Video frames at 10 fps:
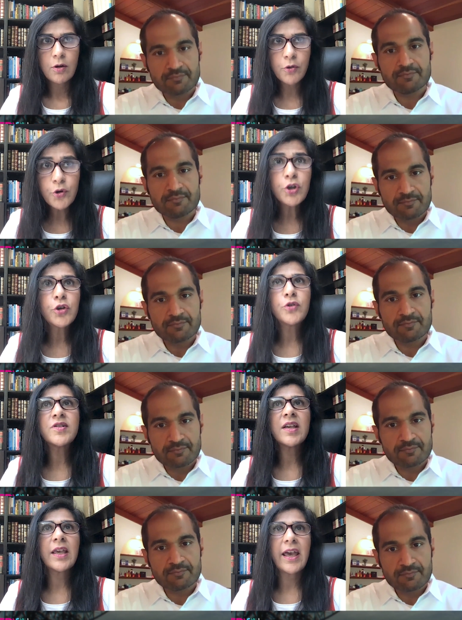Speaker 1: although you're
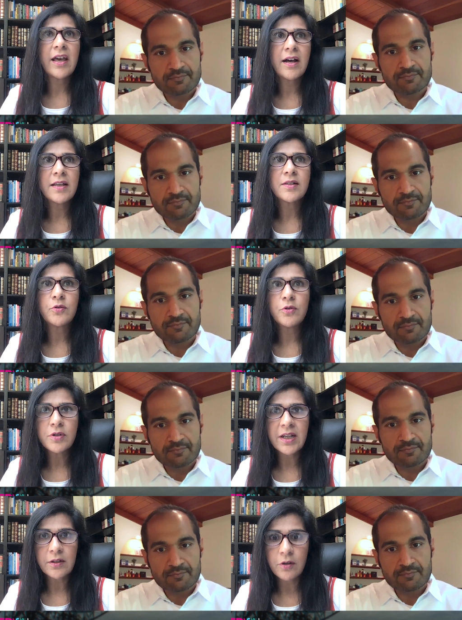using AI as a core
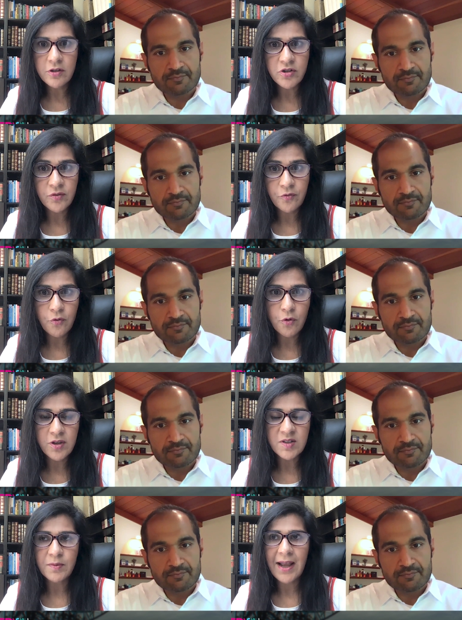technology for
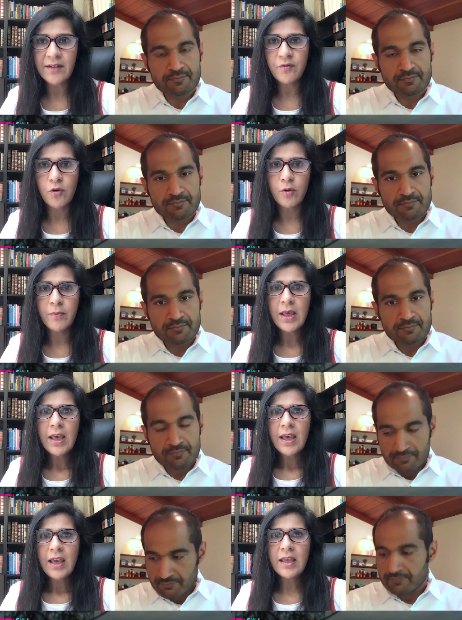this platform,
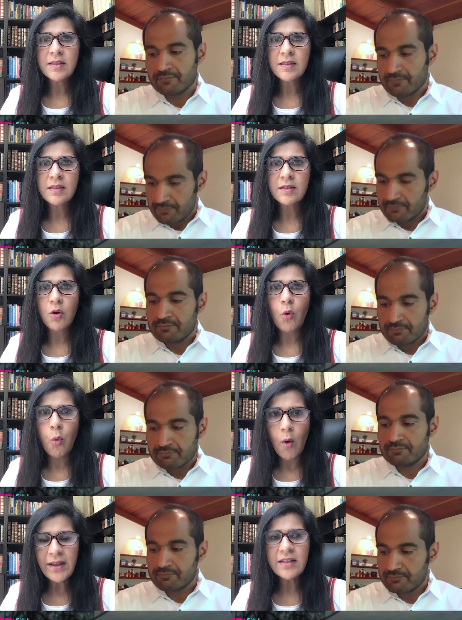it's
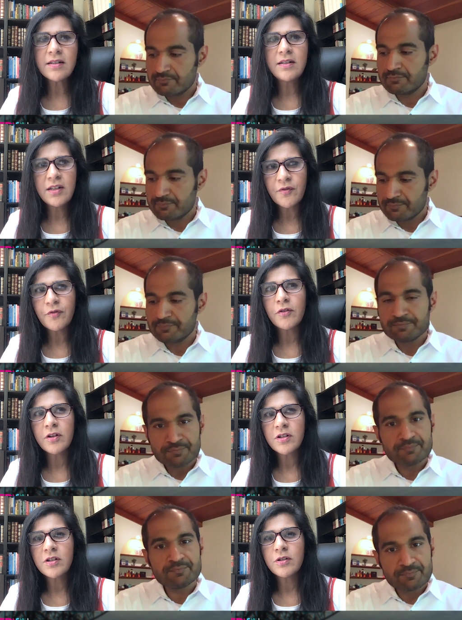quite
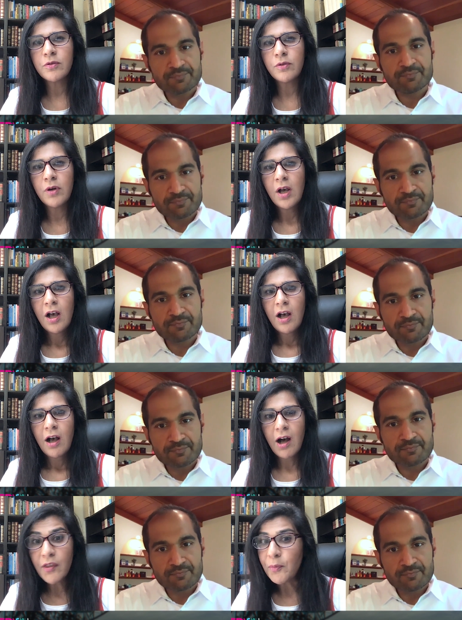different to
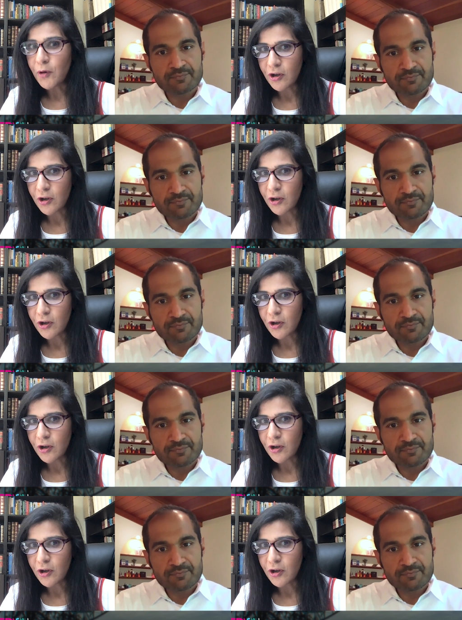other